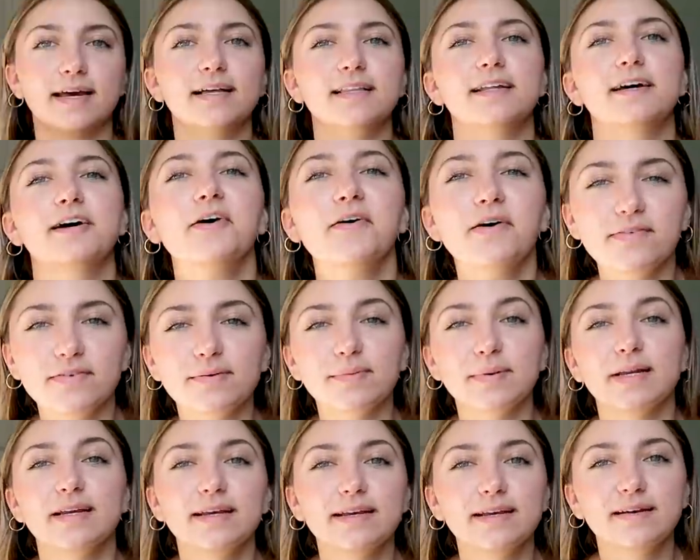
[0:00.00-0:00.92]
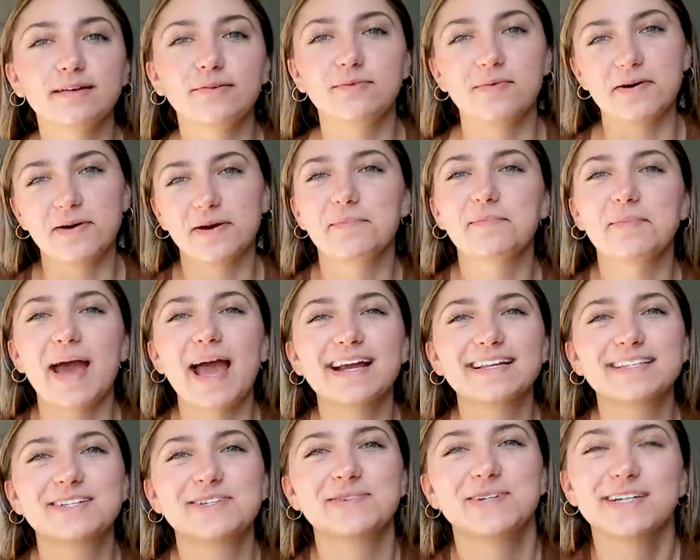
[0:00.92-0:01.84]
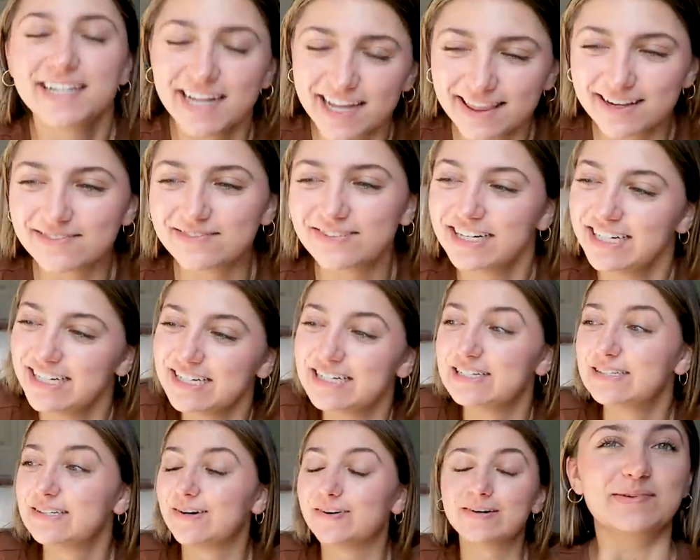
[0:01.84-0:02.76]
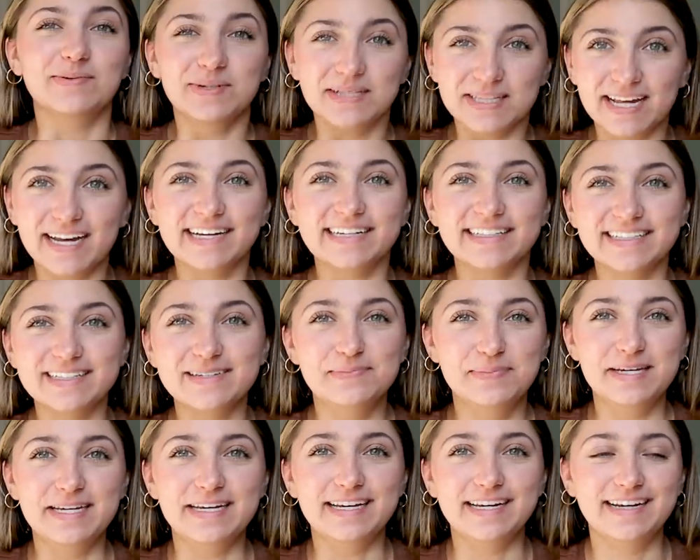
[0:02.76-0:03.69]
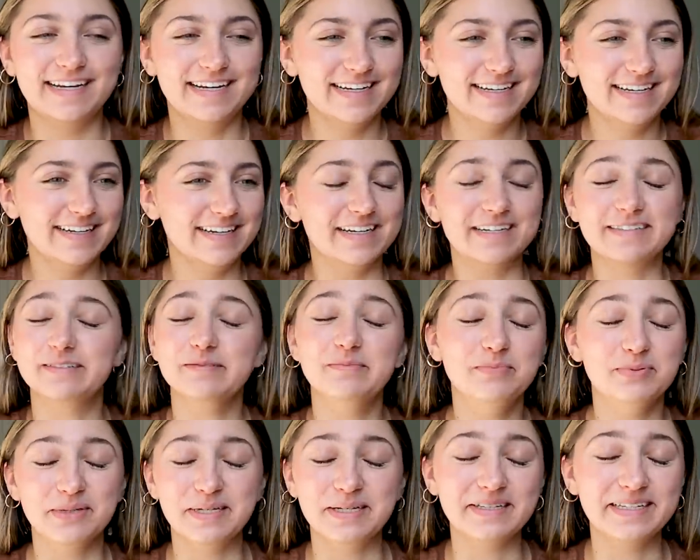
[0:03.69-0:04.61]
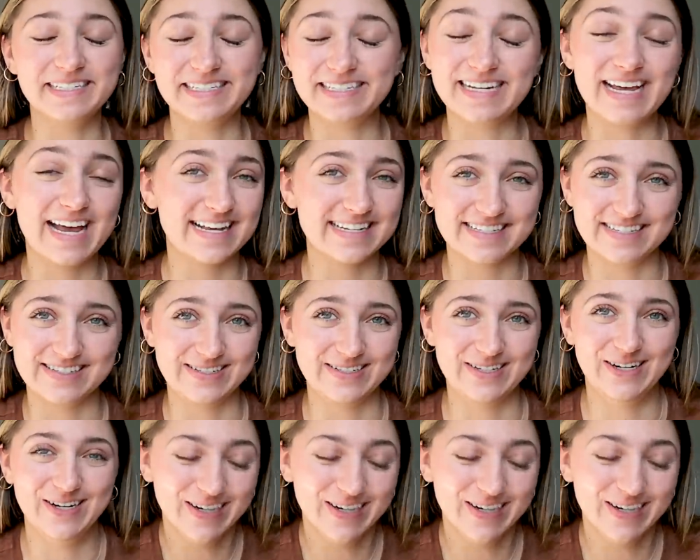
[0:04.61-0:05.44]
Hello everybody, welcome back to another video that will likely be a complete disaster.